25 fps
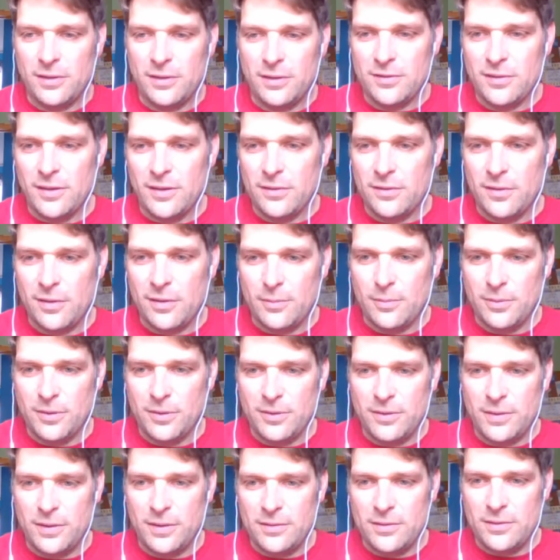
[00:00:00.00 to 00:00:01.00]
the Excel
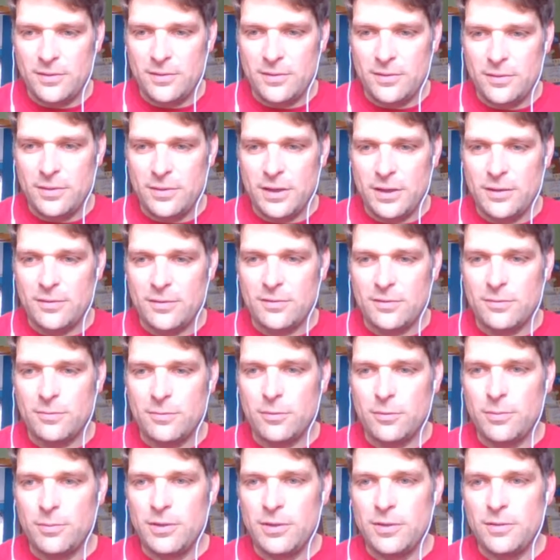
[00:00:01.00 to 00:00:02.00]
template that you
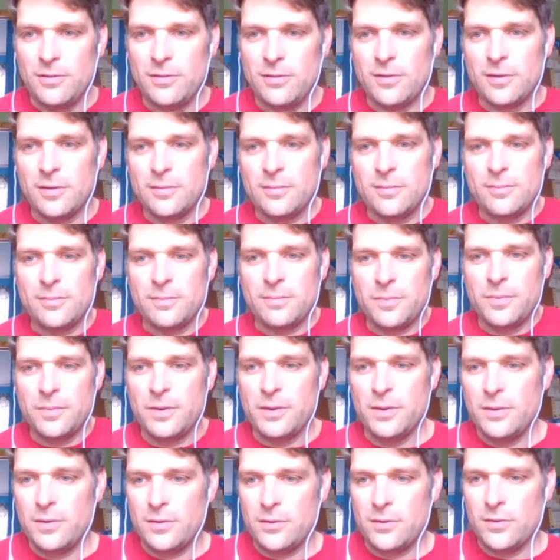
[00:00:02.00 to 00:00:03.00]
guys will be using.
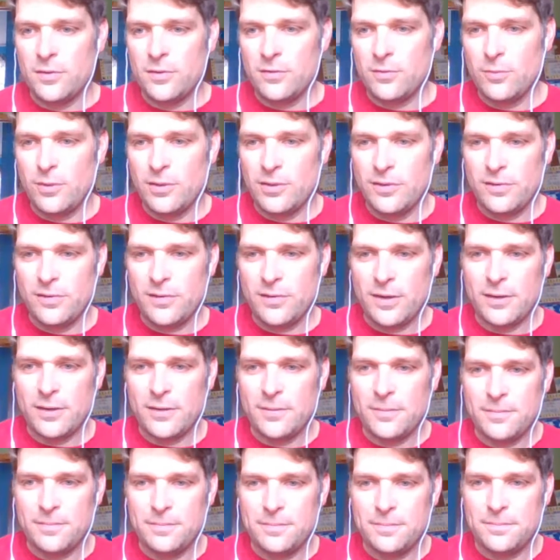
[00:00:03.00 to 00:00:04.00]
Just 1
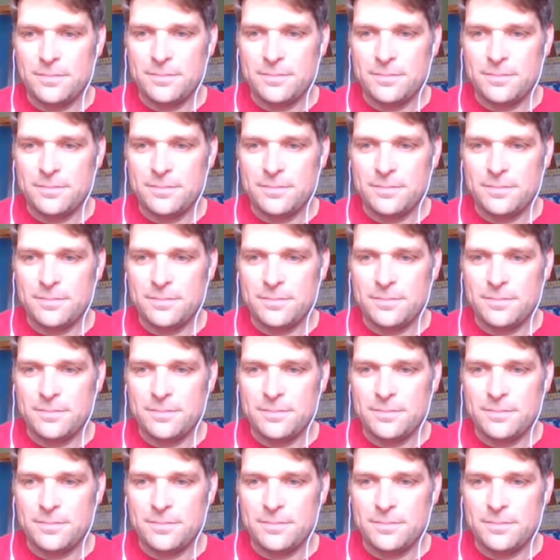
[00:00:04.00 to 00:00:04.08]
second.